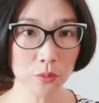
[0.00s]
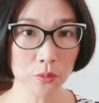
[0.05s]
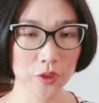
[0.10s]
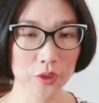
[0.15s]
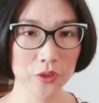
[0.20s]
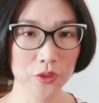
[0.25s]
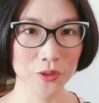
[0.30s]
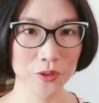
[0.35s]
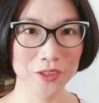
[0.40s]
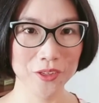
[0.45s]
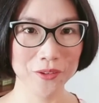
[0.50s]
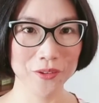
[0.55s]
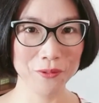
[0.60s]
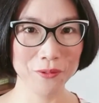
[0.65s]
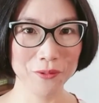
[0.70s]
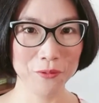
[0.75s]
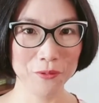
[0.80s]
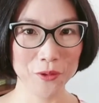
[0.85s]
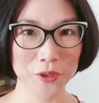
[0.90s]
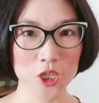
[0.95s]
want to know
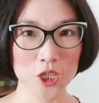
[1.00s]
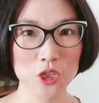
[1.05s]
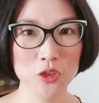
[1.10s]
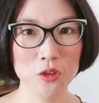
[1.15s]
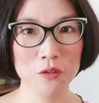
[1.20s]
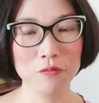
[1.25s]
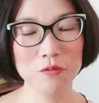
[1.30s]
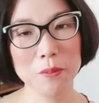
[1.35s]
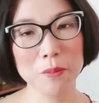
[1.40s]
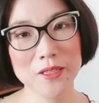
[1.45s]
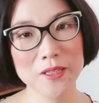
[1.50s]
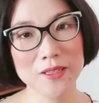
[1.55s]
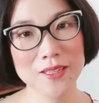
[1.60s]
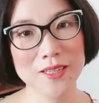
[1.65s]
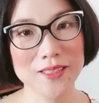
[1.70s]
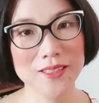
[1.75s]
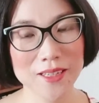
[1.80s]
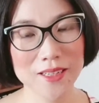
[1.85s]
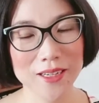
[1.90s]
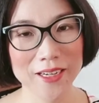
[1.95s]
for each of the
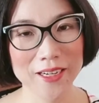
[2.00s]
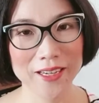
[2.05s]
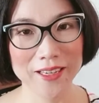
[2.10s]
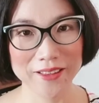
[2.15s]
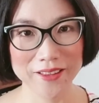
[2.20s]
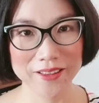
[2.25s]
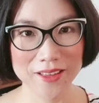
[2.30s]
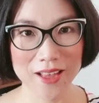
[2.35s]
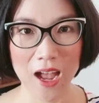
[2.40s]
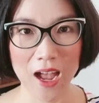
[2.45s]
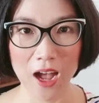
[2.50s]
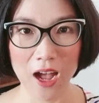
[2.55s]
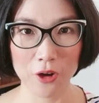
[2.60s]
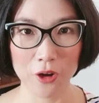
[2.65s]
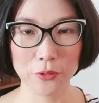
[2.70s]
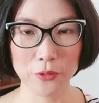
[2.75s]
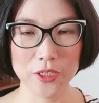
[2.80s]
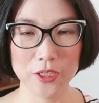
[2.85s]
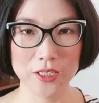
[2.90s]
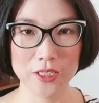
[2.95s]
business line,
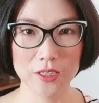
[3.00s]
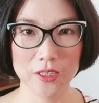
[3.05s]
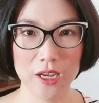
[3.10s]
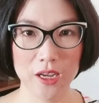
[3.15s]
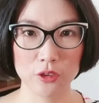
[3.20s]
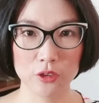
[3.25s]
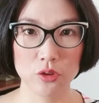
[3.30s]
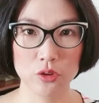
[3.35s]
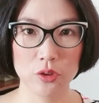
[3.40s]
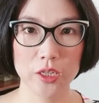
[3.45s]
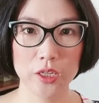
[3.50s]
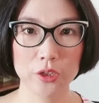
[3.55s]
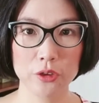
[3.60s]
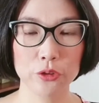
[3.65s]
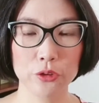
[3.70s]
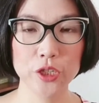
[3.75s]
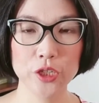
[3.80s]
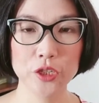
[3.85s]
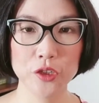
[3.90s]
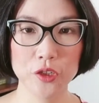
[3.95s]
how does it actually
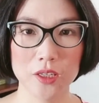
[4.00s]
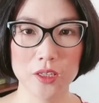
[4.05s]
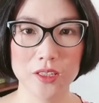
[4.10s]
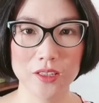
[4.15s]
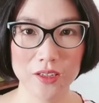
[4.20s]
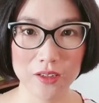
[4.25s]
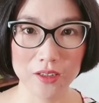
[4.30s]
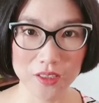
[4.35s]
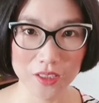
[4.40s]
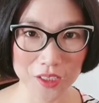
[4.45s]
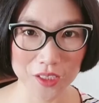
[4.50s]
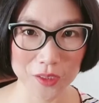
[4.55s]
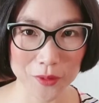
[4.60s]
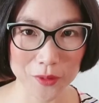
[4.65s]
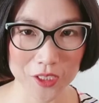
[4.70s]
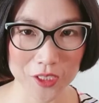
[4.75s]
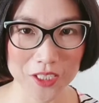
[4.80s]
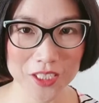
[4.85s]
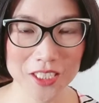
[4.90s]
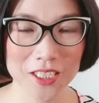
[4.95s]
reach its
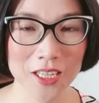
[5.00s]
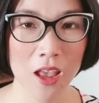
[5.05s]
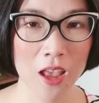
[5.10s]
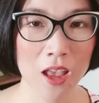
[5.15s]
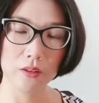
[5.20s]
customers?